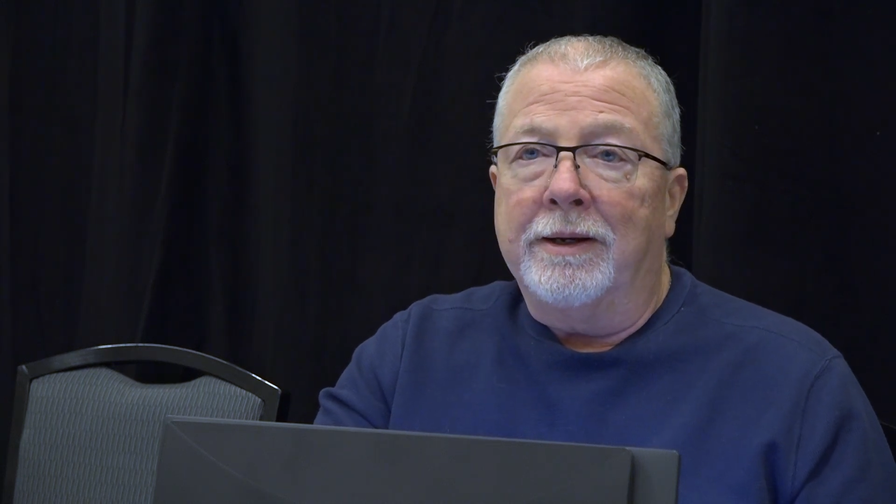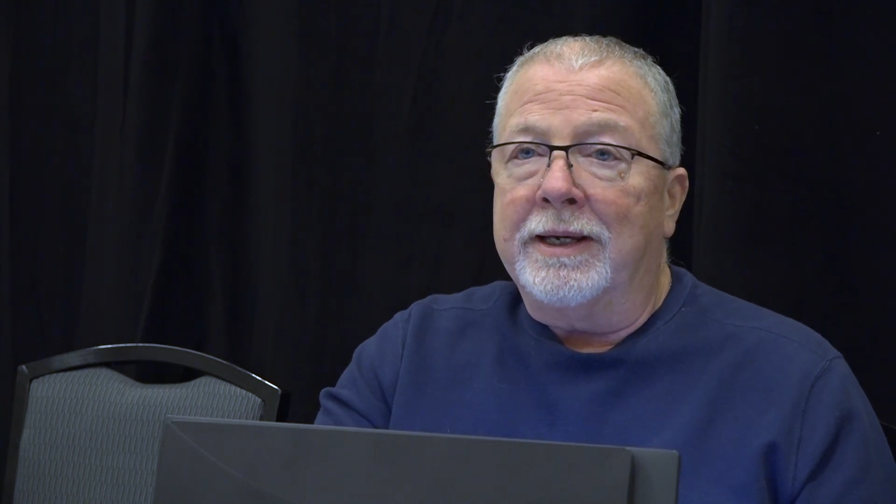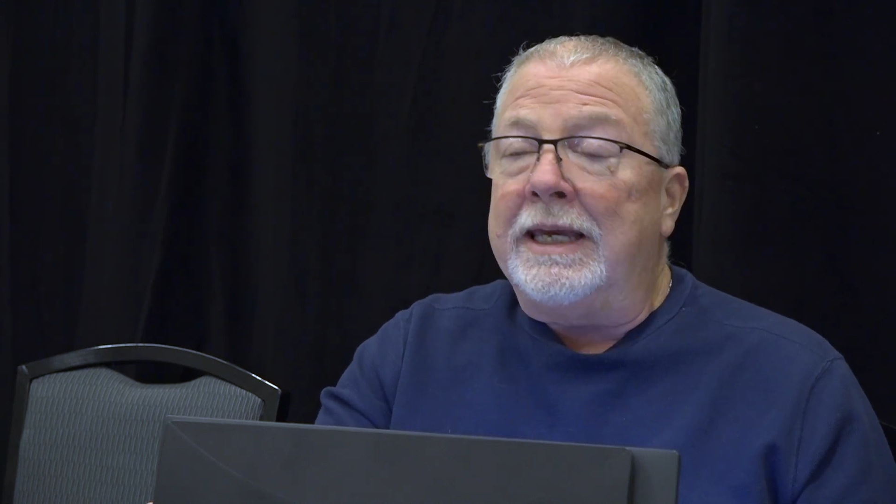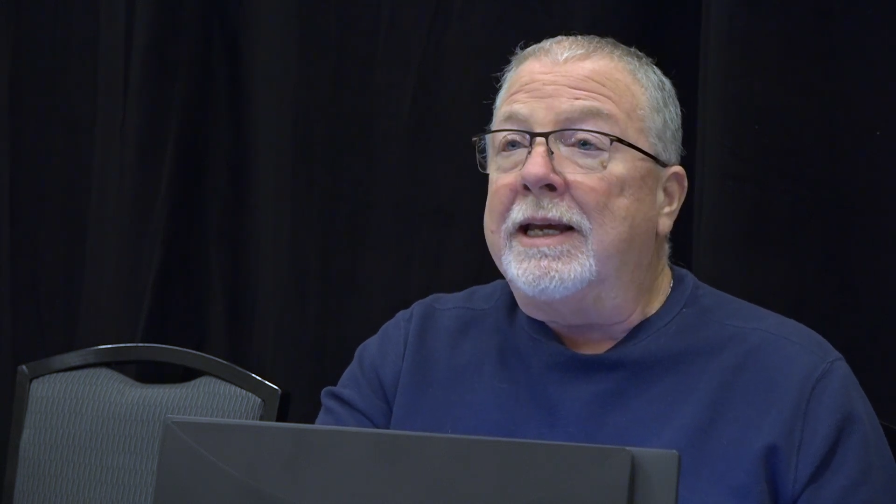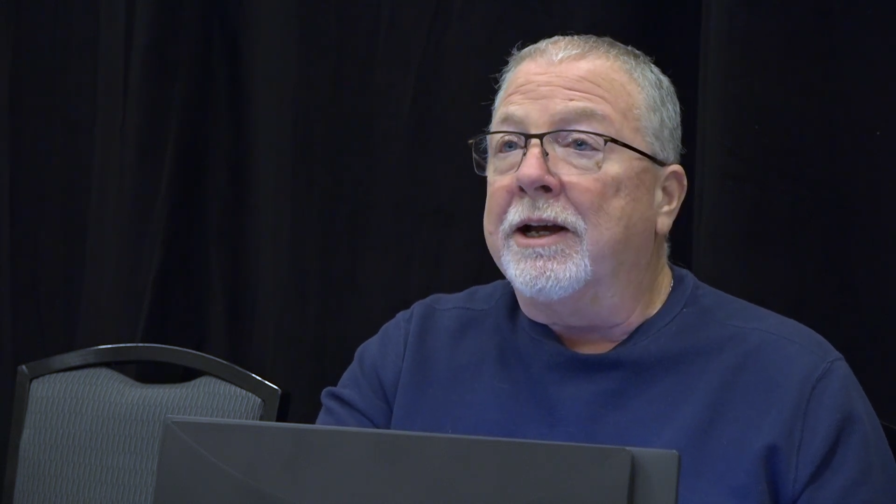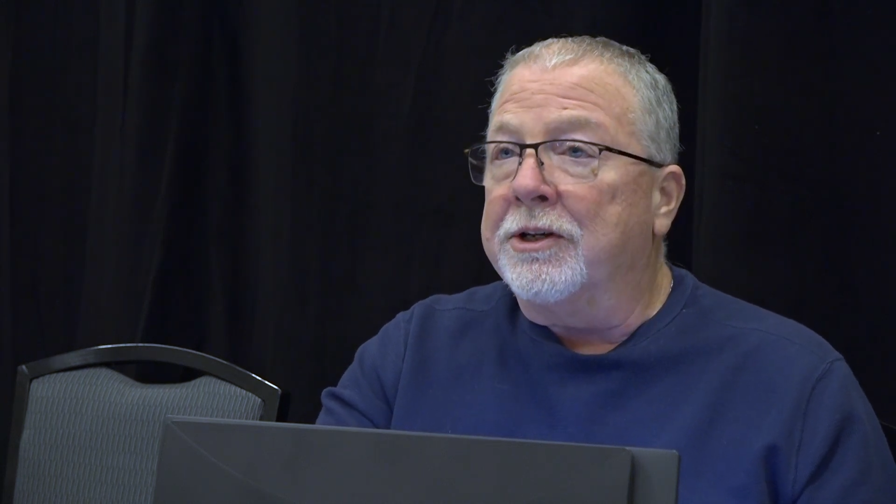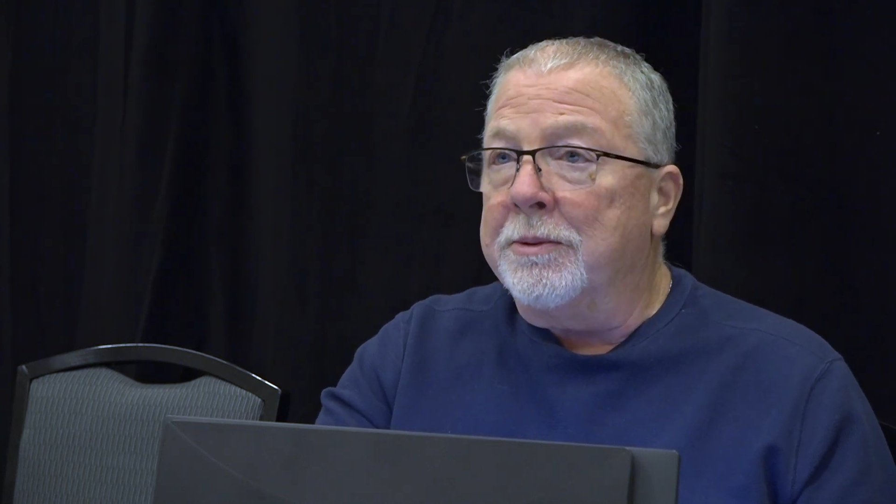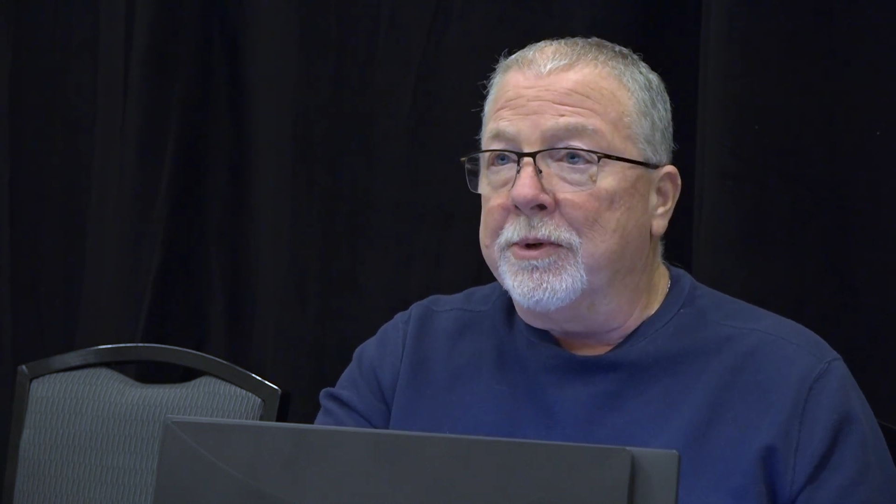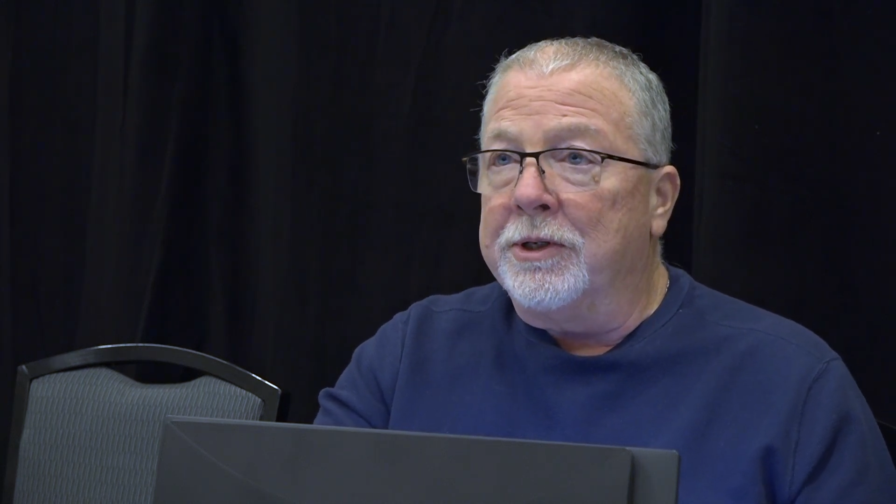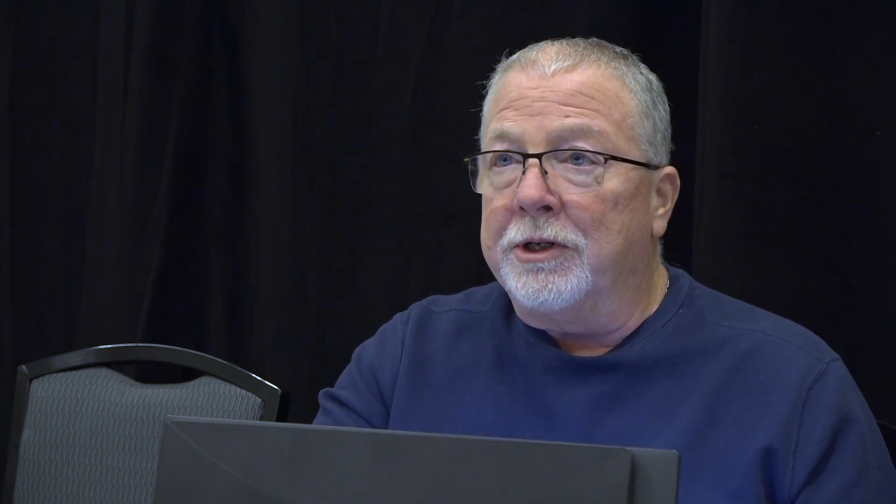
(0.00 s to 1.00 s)
key
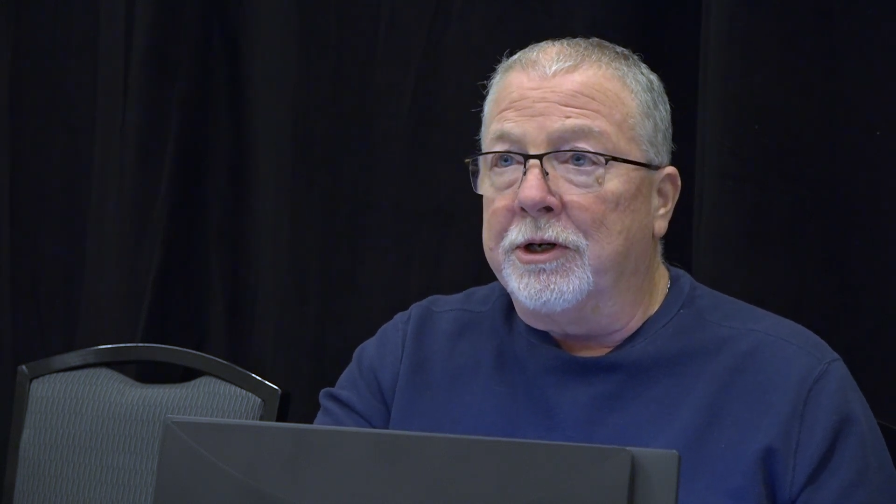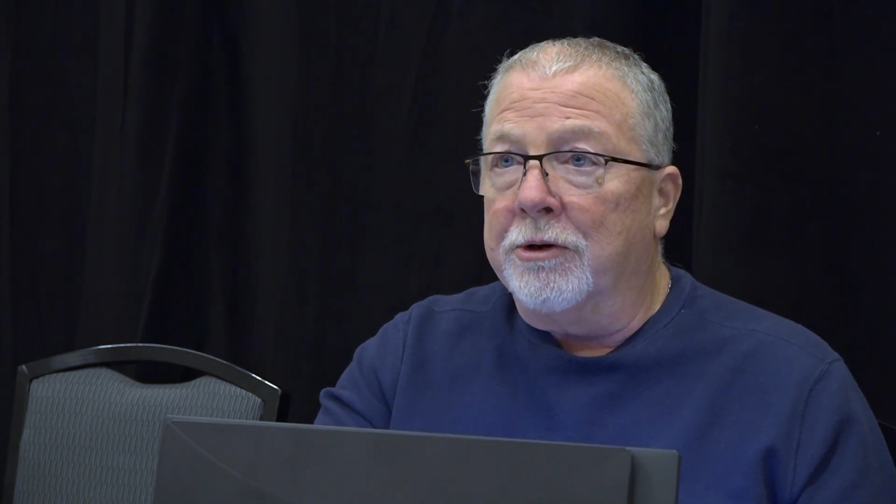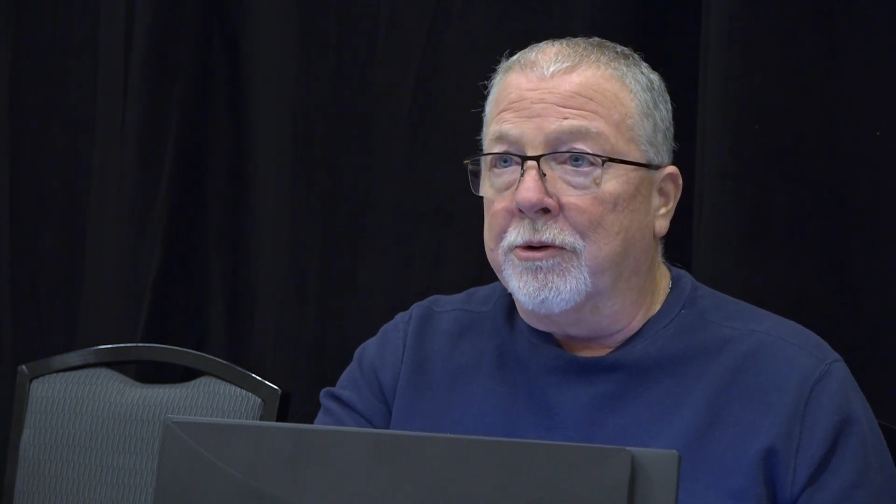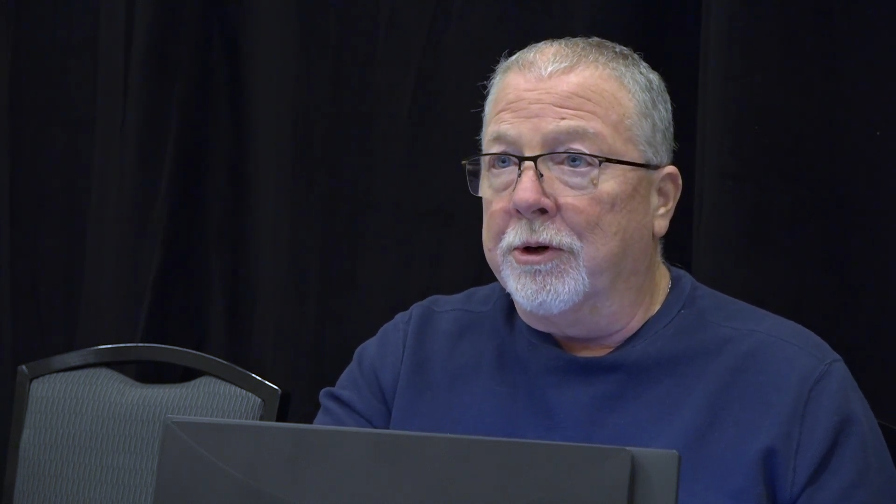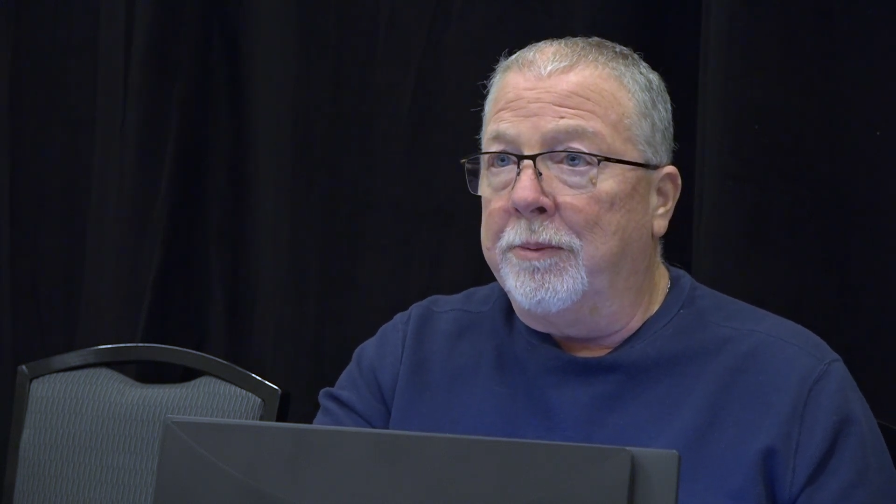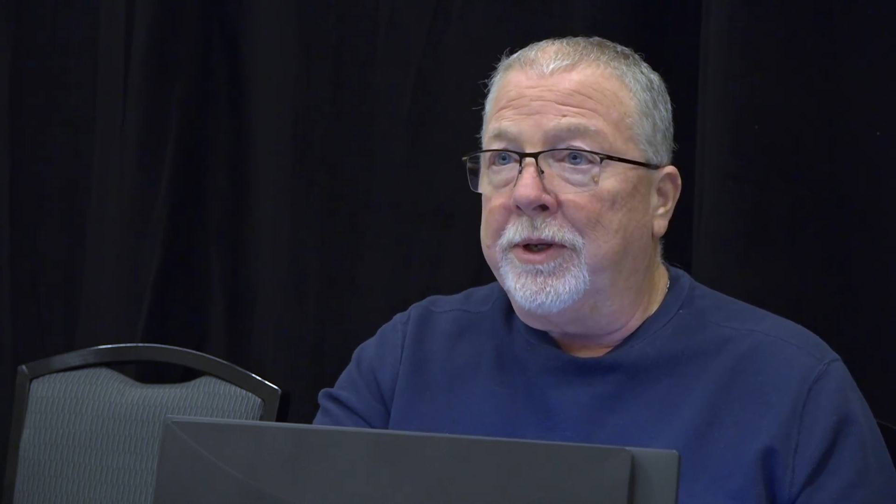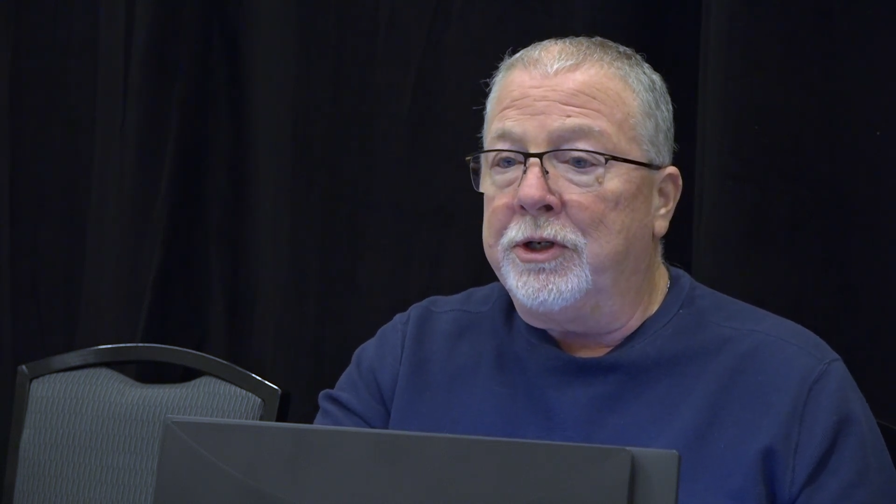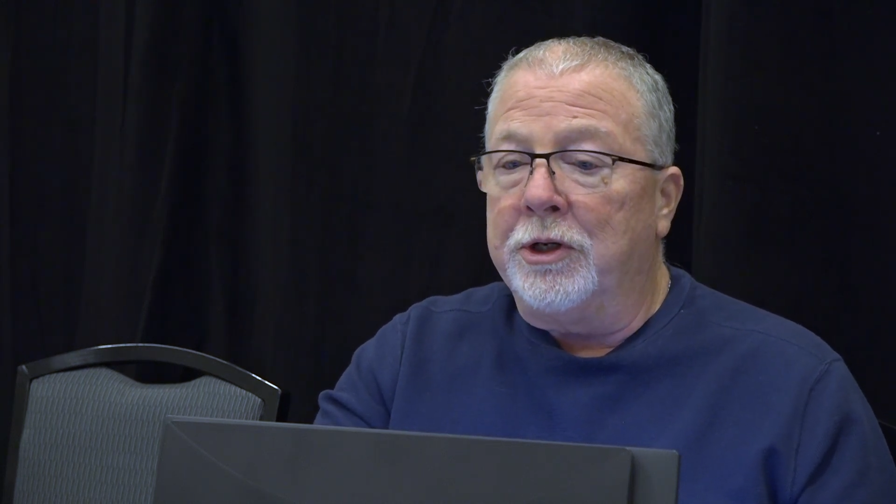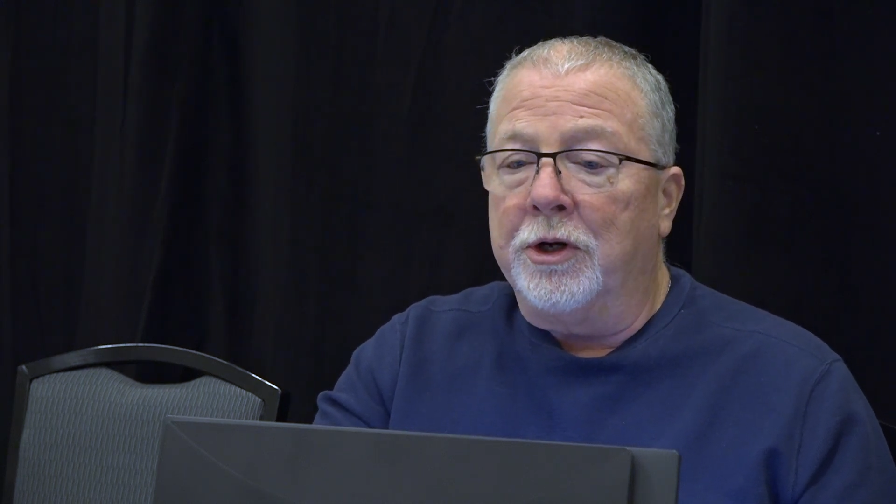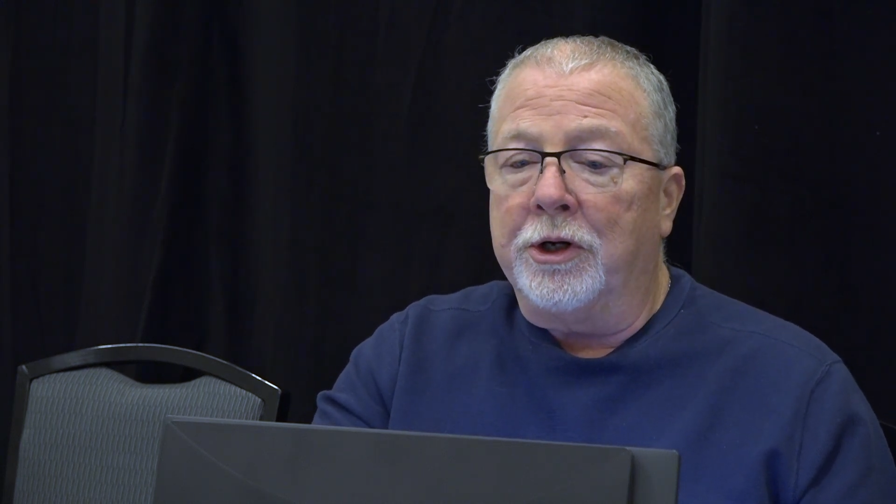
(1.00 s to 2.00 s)
customers in your group
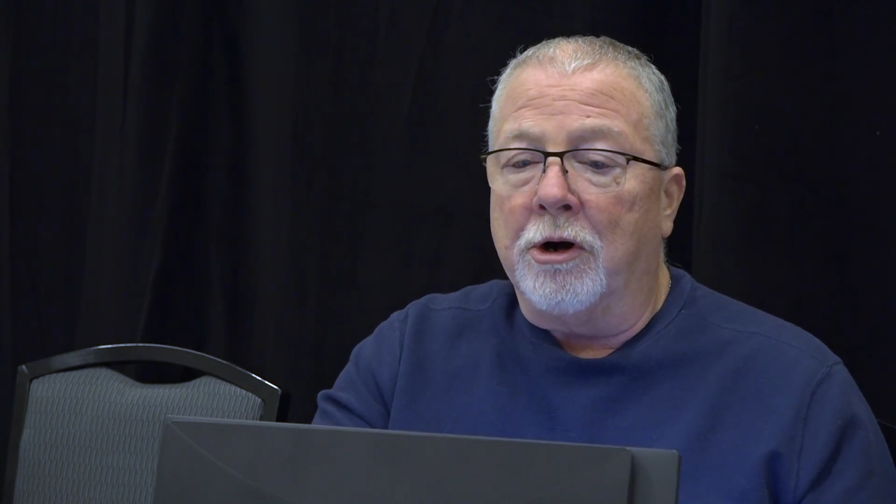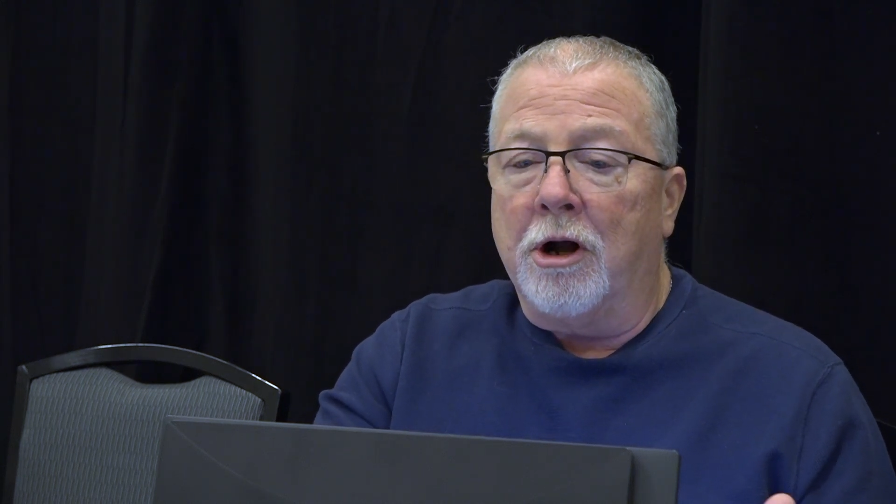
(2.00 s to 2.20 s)
that you know you're